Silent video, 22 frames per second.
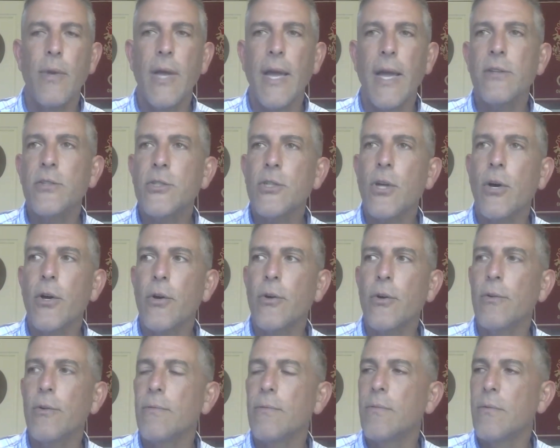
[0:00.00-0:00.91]
And
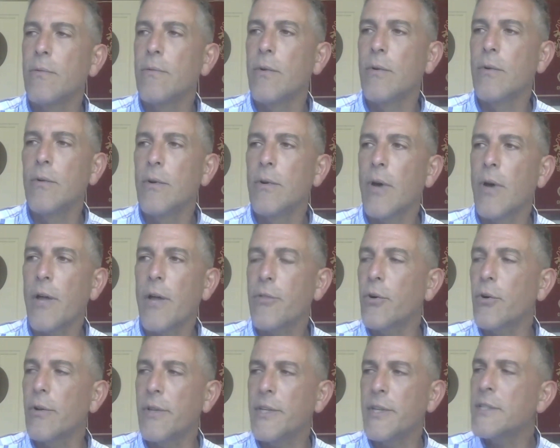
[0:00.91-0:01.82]
so I
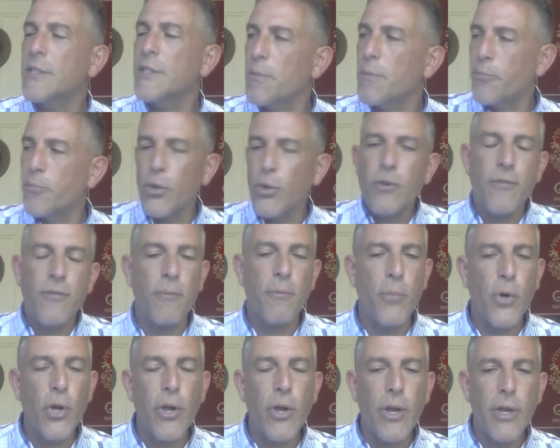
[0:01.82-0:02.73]
thought, this is a beautiful
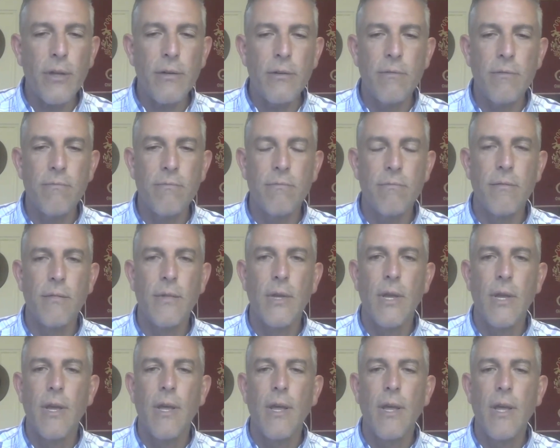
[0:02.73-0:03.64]
bird,
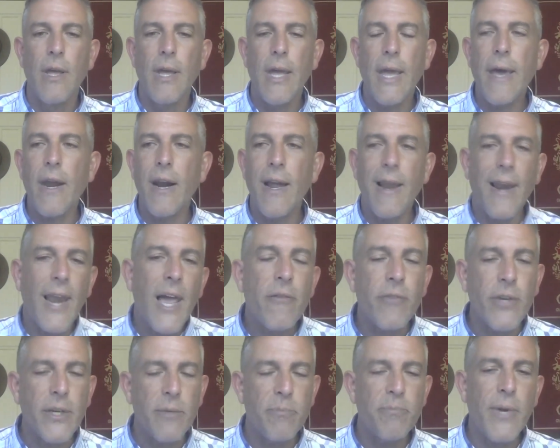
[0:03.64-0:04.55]
and I
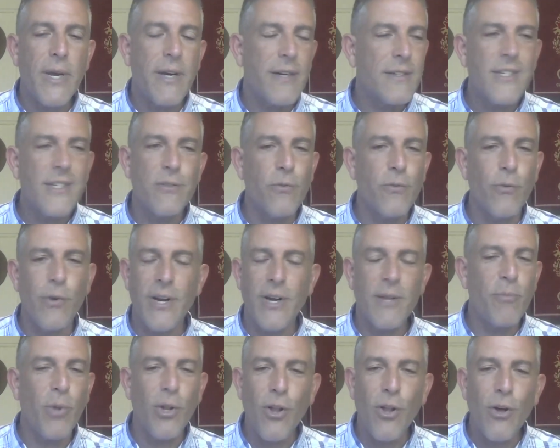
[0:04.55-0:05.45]
love it, but it doesn't really
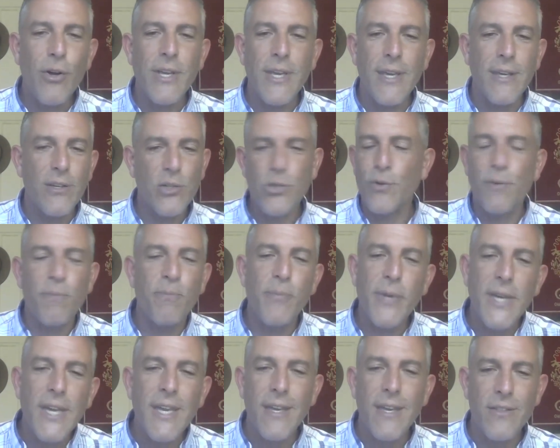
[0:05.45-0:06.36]
belong here. It shouldn't
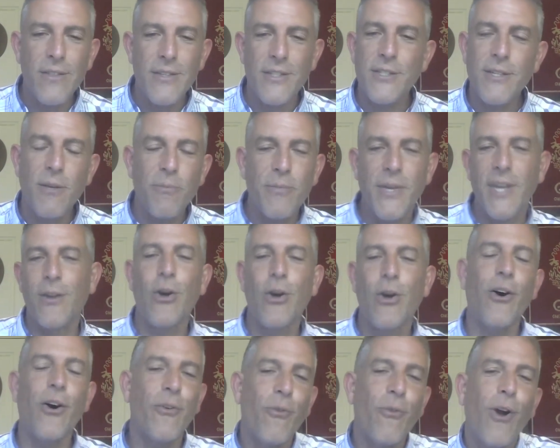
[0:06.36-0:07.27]
be here. There's something
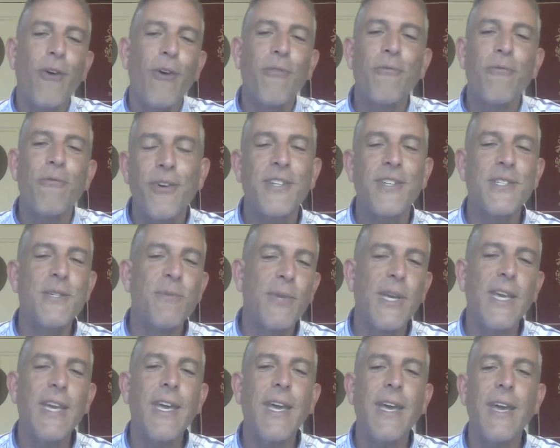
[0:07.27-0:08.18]
gone wrong for it to
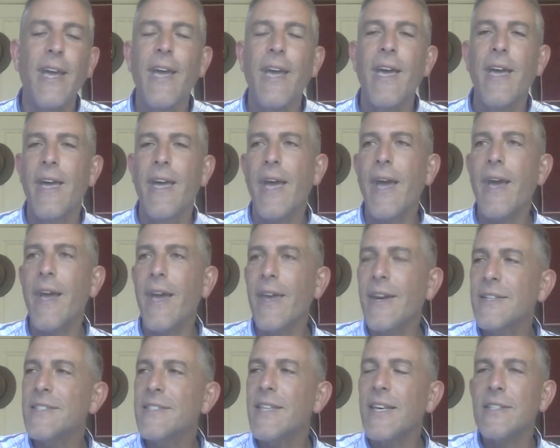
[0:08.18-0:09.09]
be here. And
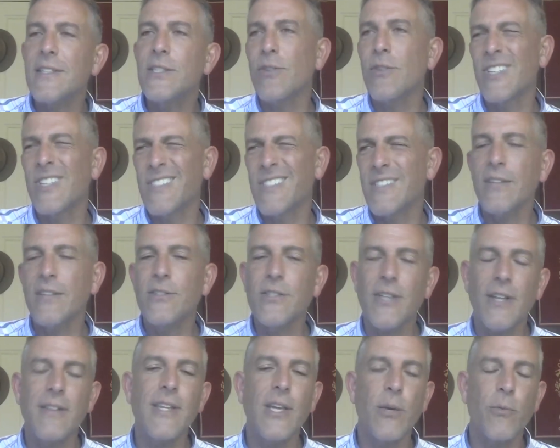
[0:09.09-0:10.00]
it's that sort of sense,
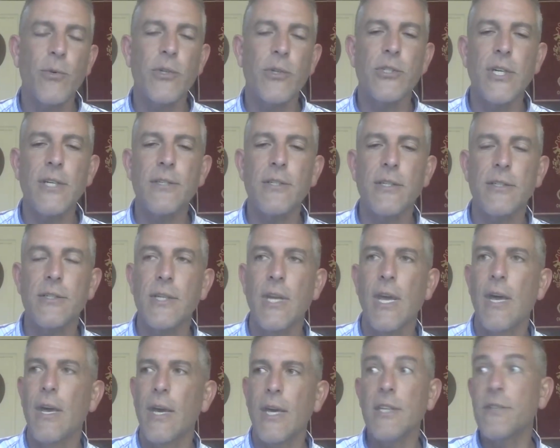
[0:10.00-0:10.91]
I think, with Jesus.
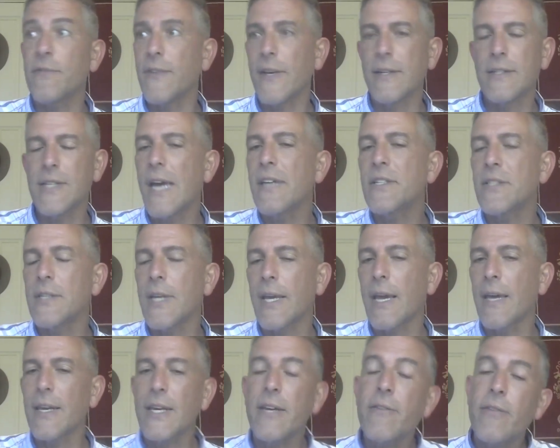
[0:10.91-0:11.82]
He's fantastic.
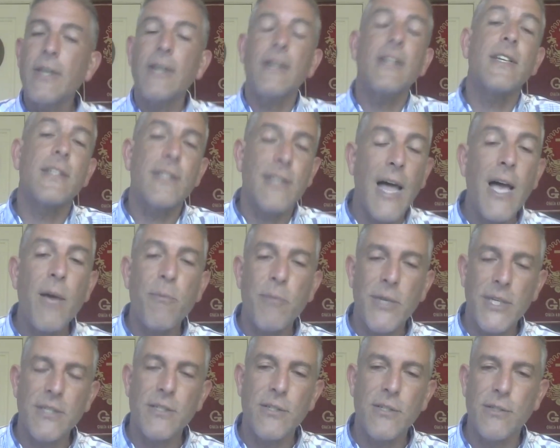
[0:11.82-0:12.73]
And even in Islam,
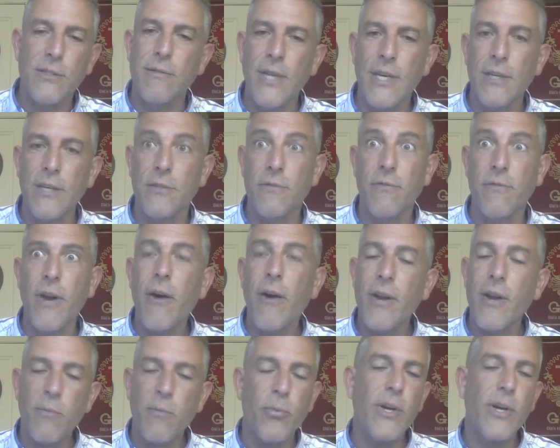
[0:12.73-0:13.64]
he's very
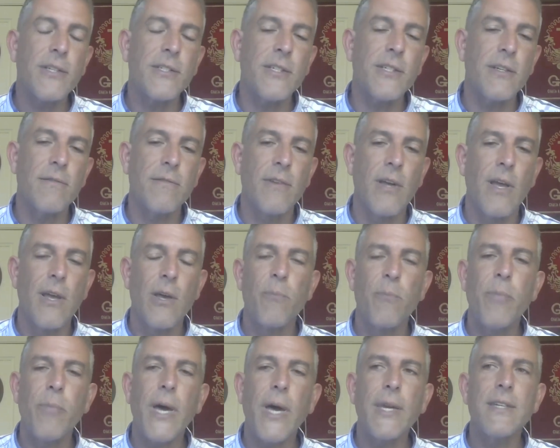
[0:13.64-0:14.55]
impressive,
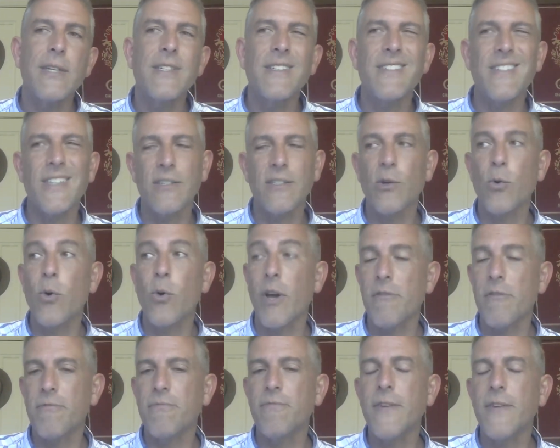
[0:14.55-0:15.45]
but he just doesn't
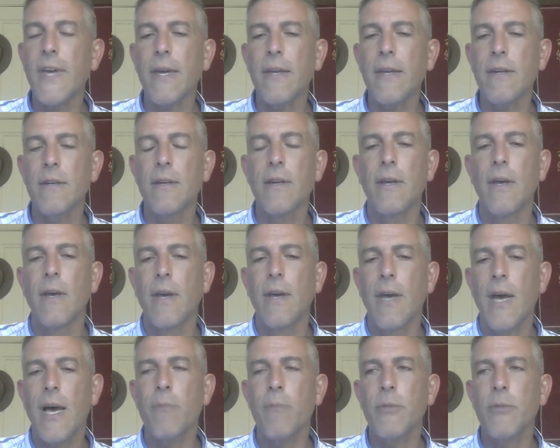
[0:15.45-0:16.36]
quite fit.
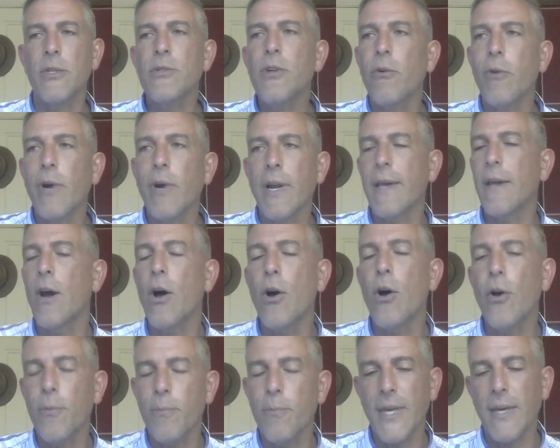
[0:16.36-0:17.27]
He's not really at
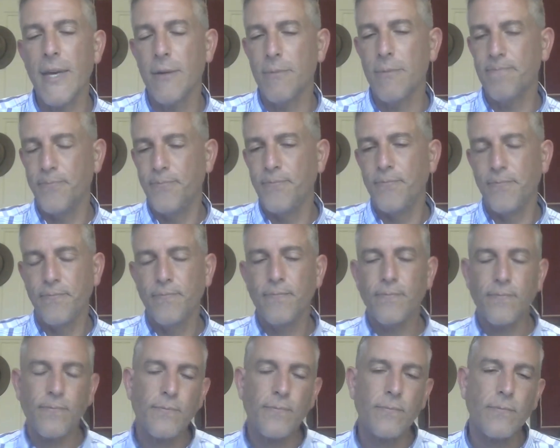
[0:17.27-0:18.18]
home
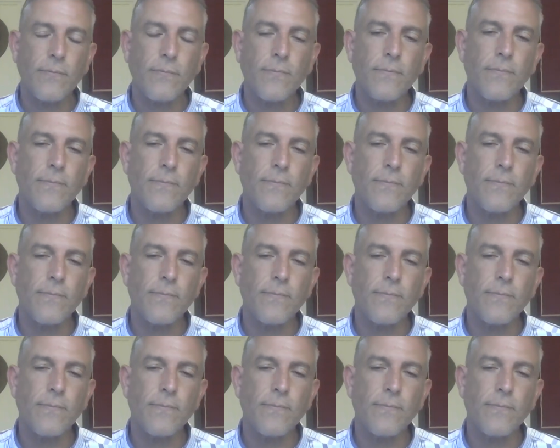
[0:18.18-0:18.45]
there.